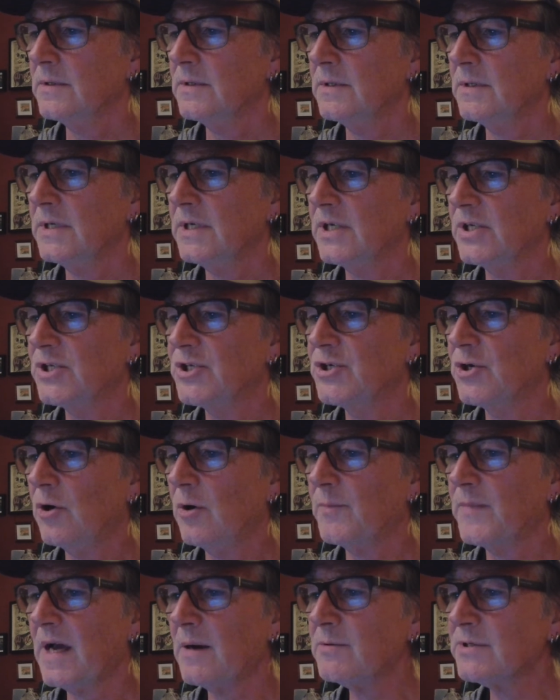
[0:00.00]
You get
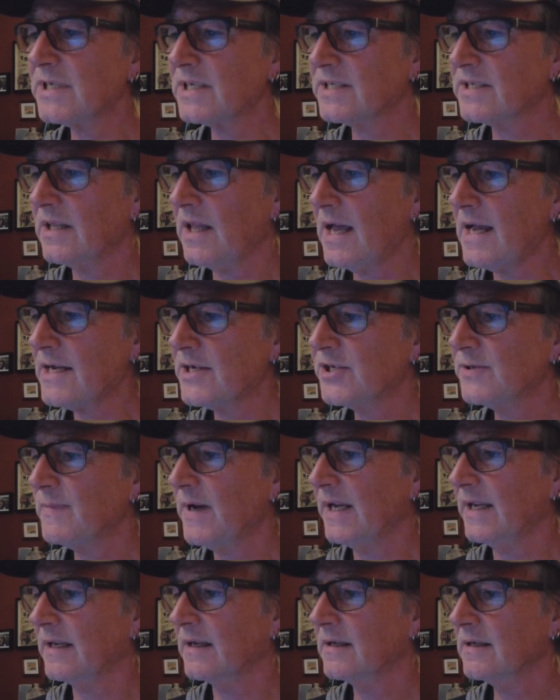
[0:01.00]
chopped. That was a slash,
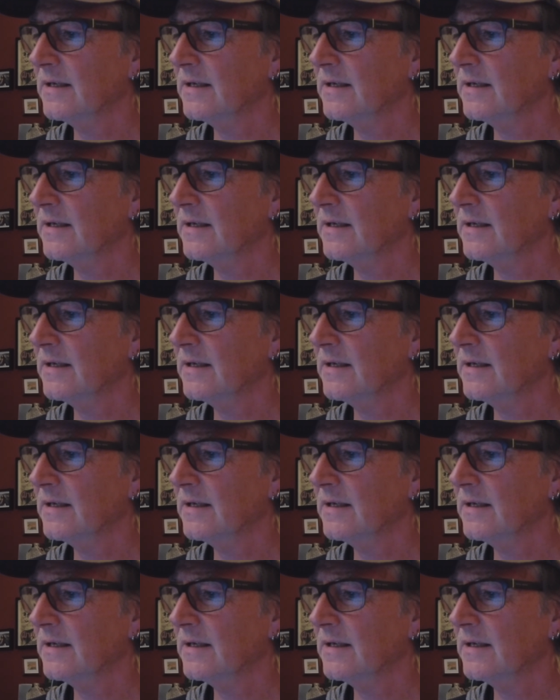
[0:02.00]
man.